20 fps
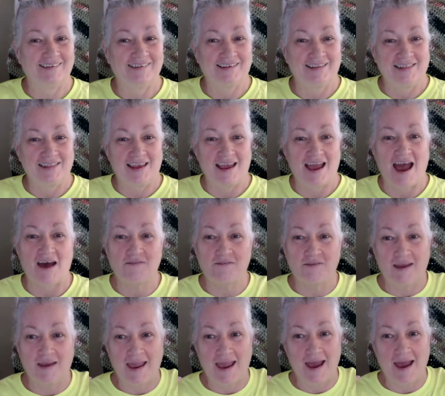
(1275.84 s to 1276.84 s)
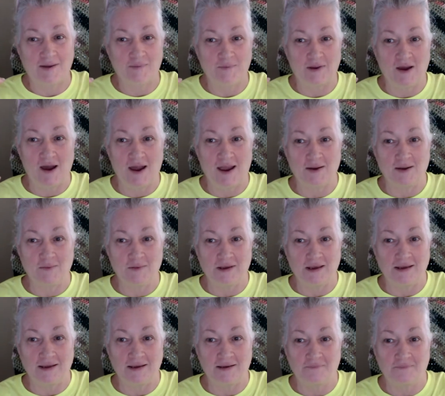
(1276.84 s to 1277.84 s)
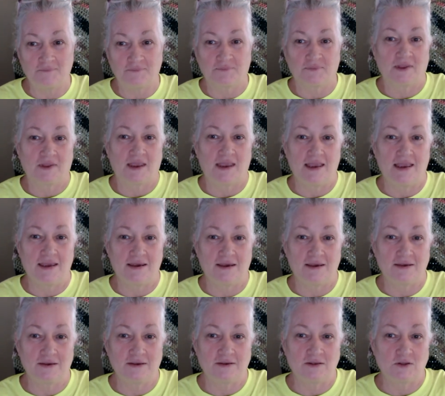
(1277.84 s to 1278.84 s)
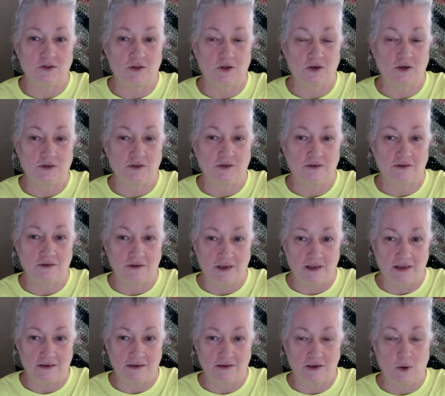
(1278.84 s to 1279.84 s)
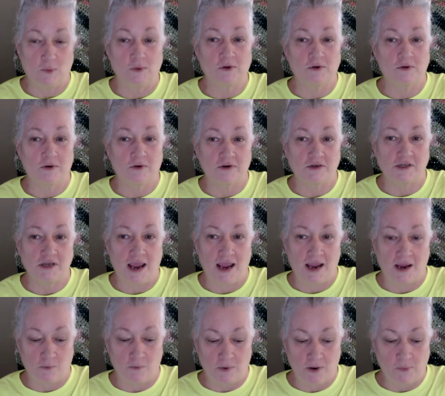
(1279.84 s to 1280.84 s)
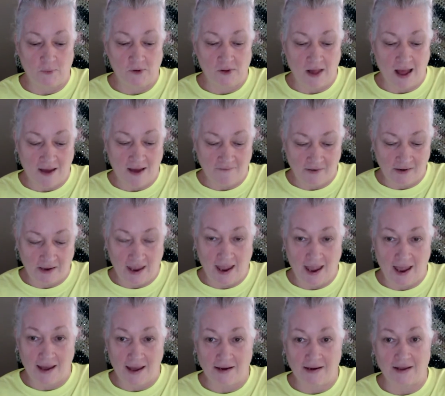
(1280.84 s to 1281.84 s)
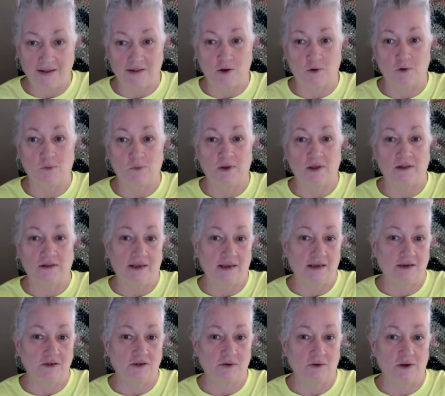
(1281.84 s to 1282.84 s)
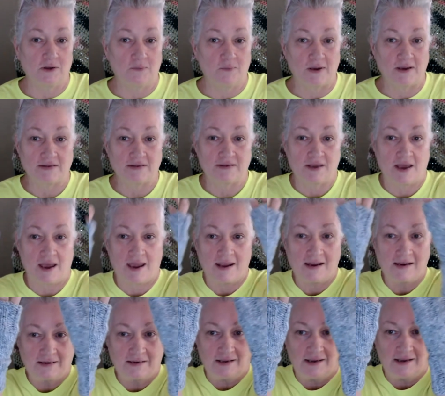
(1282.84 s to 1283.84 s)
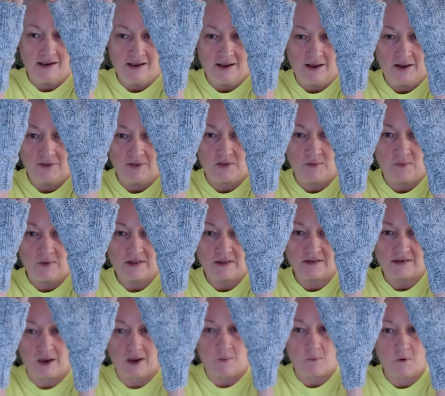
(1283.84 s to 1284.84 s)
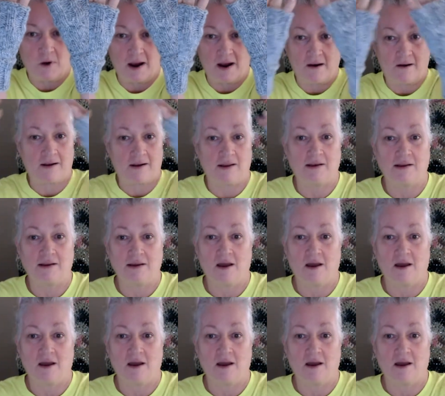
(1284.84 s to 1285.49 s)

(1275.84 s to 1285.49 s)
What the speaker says: the afghan behind me is the double crochet ripple afghan, and there will be a link to it in my site. The mitts I'm wearing